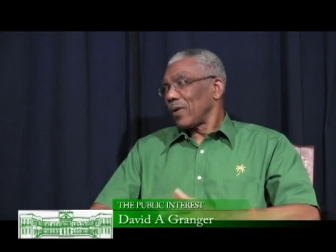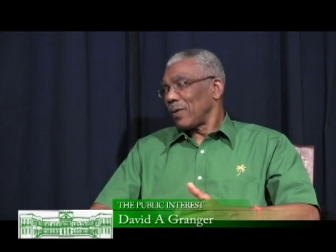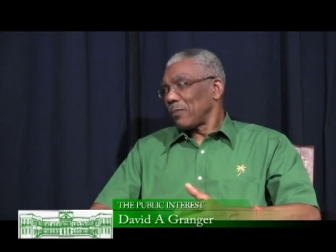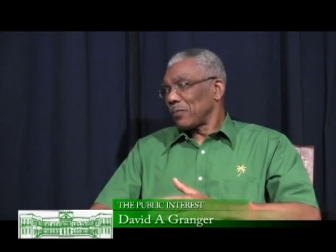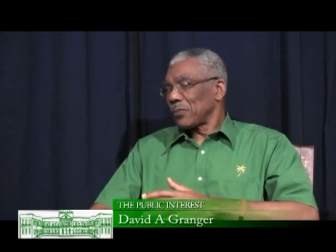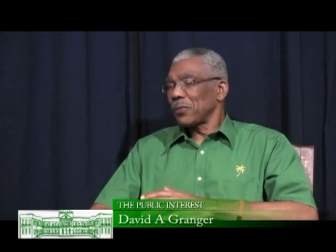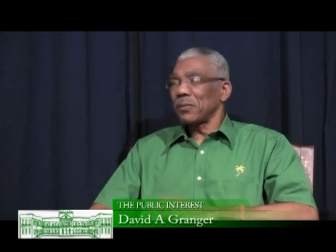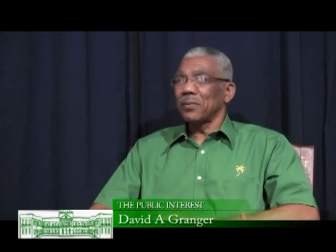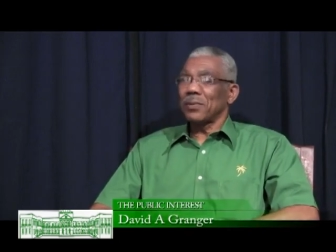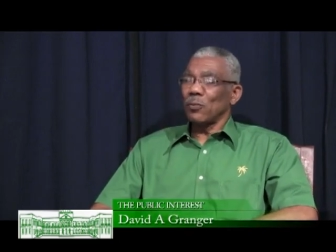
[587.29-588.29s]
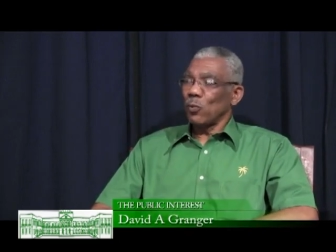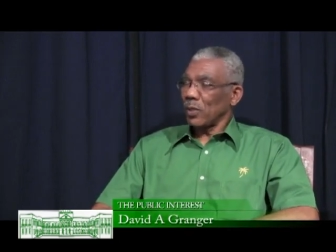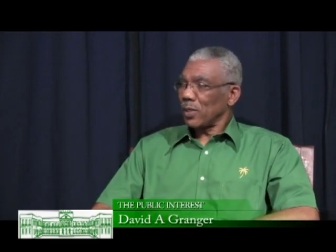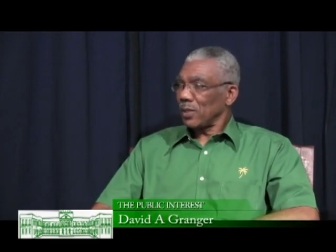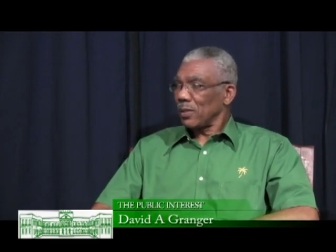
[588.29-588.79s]
um, to, to
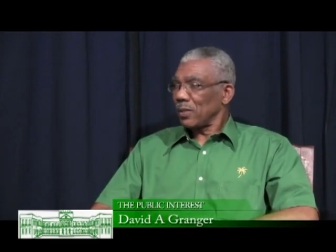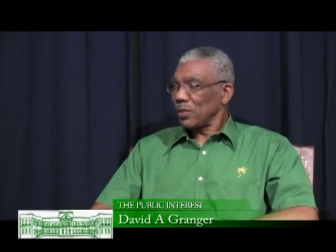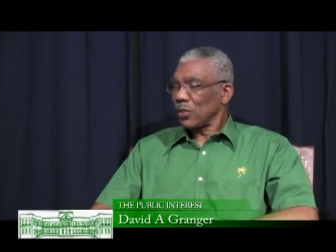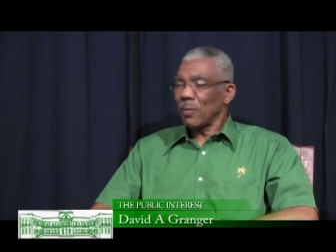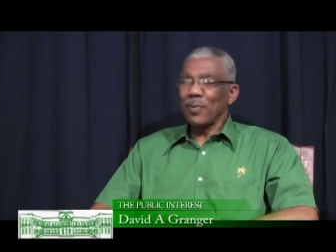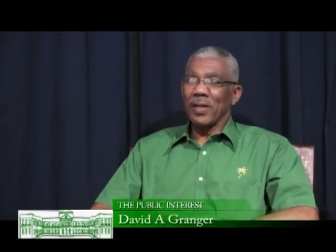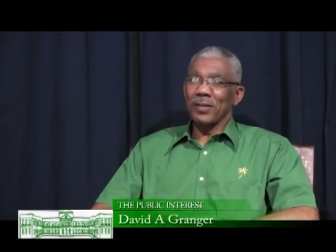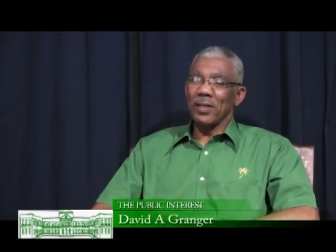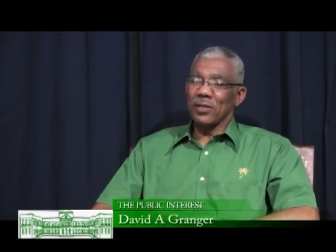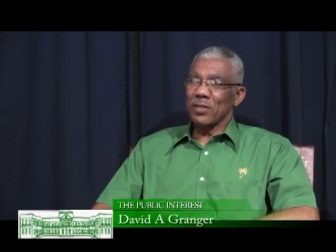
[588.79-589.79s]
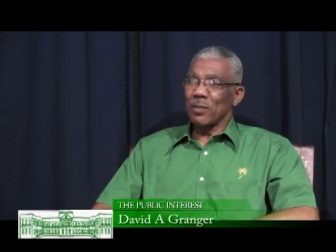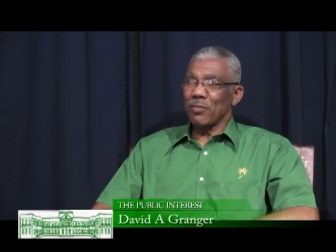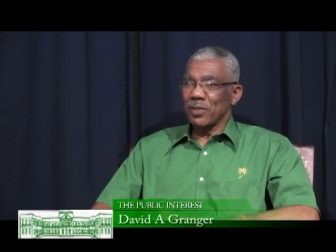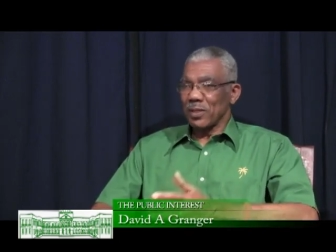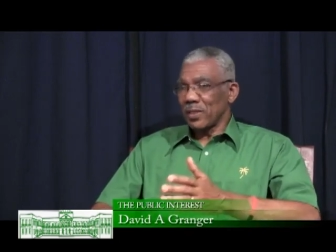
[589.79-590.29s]
work in the sugar plantations in
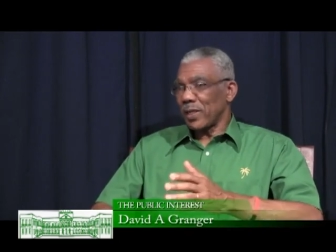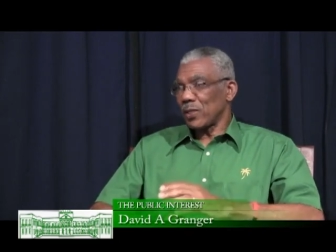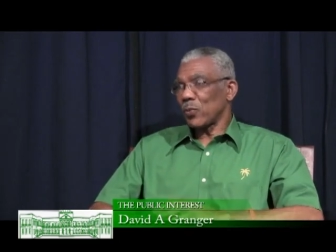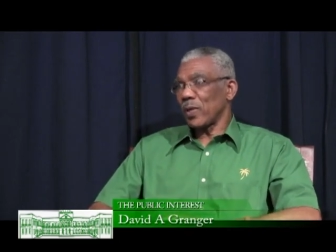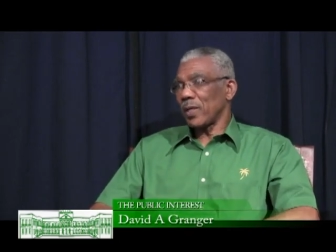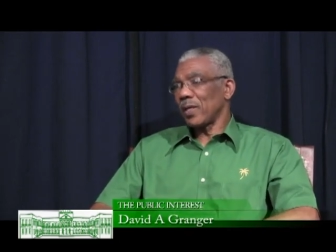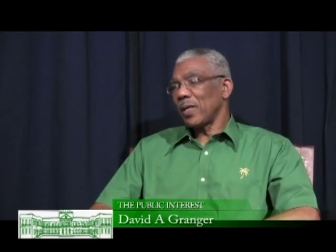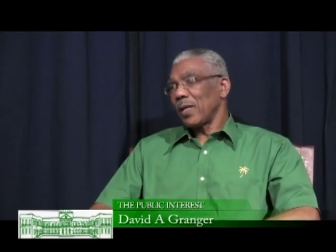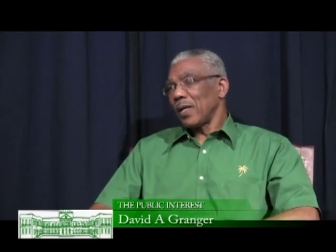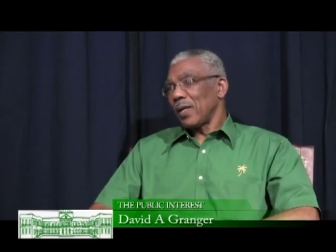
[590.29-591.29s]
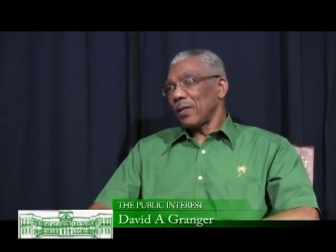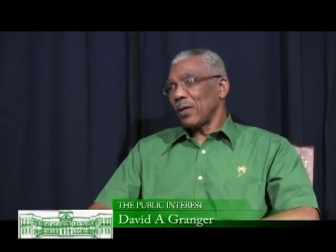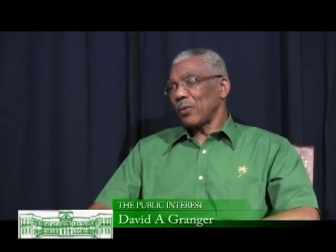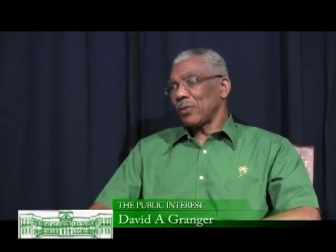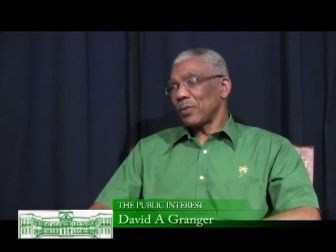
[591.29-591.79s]
Brazil. That is why
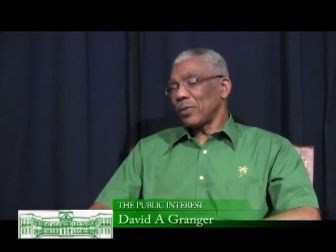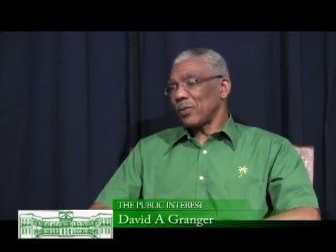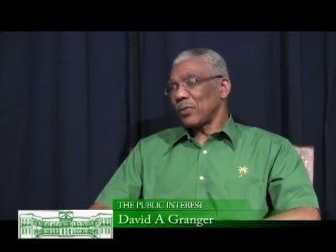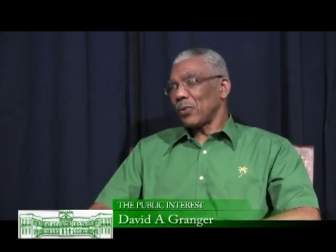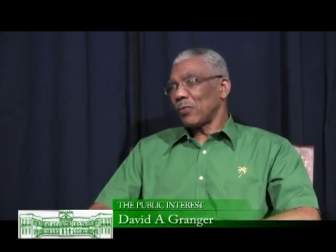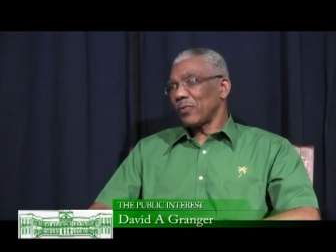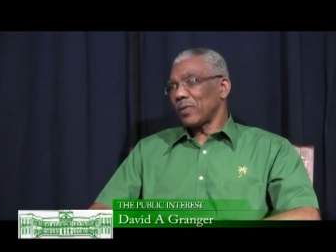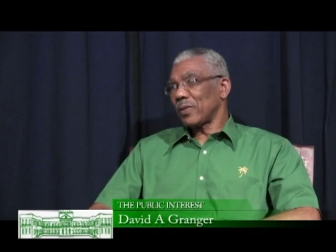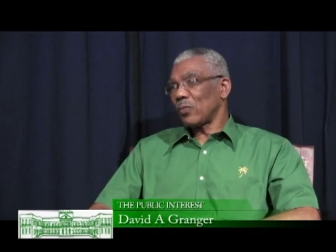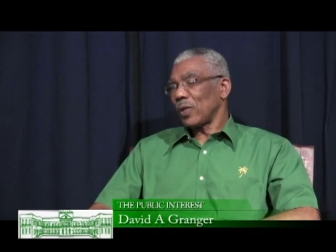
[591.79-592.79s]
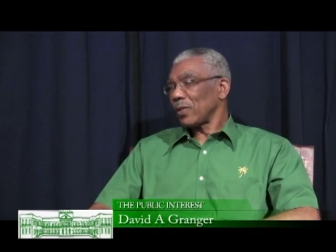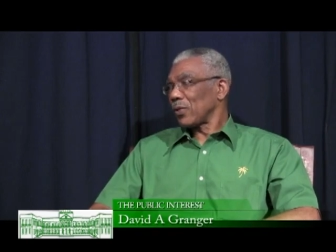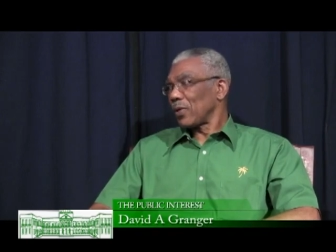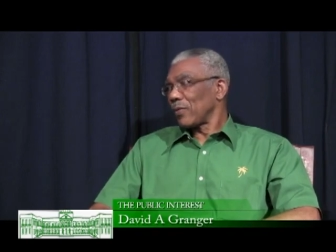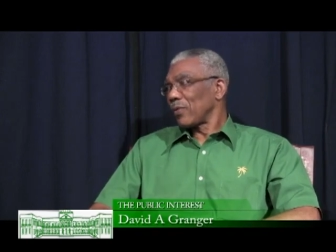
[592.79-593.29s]
now you know, over one
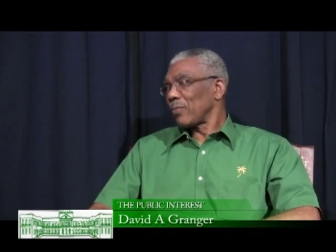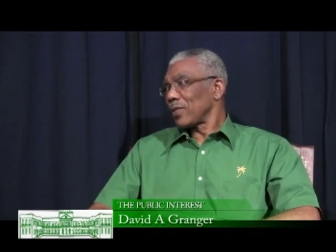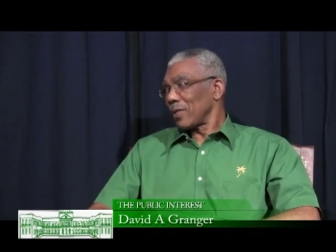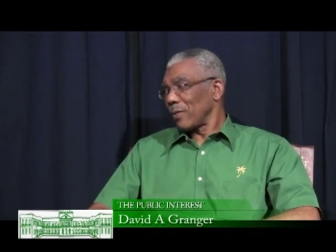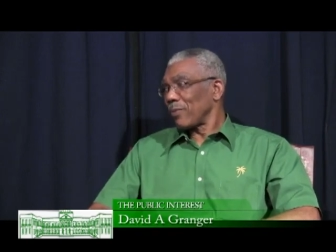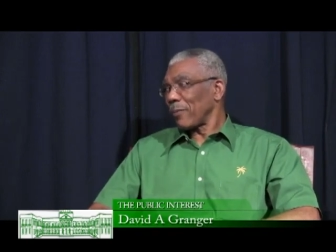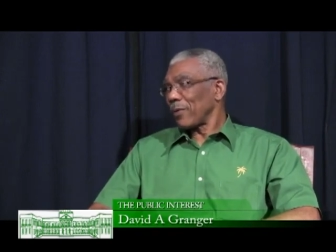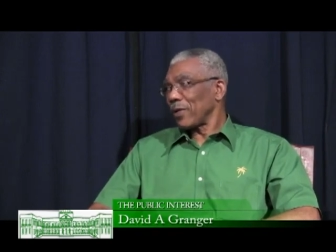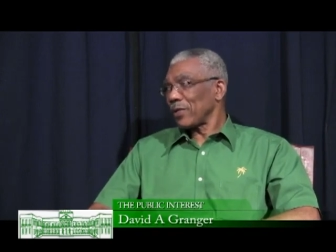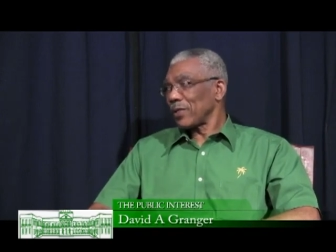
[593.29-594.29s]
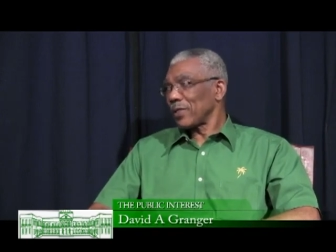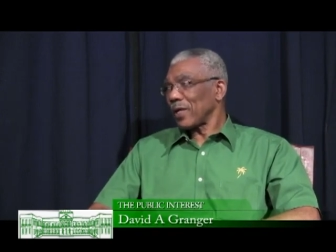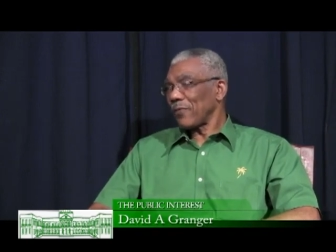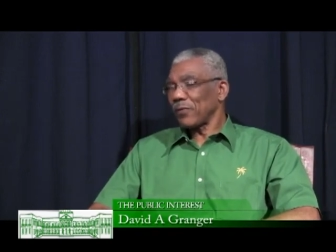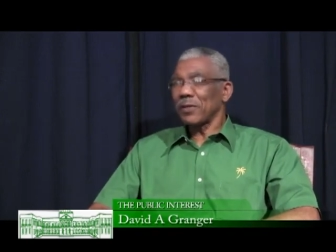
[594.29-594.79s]
third of the Brazilian population is
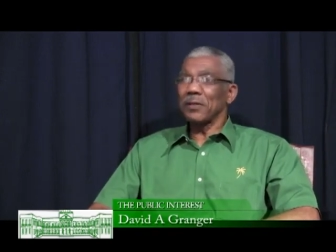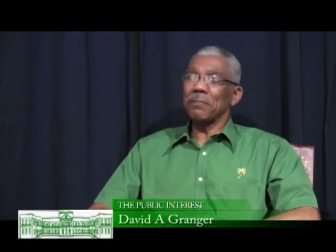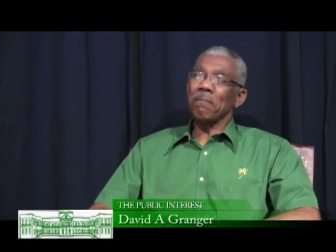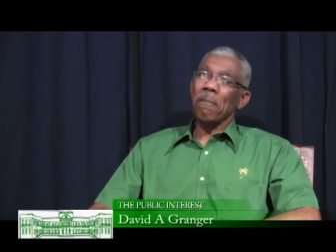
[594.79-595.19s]
African.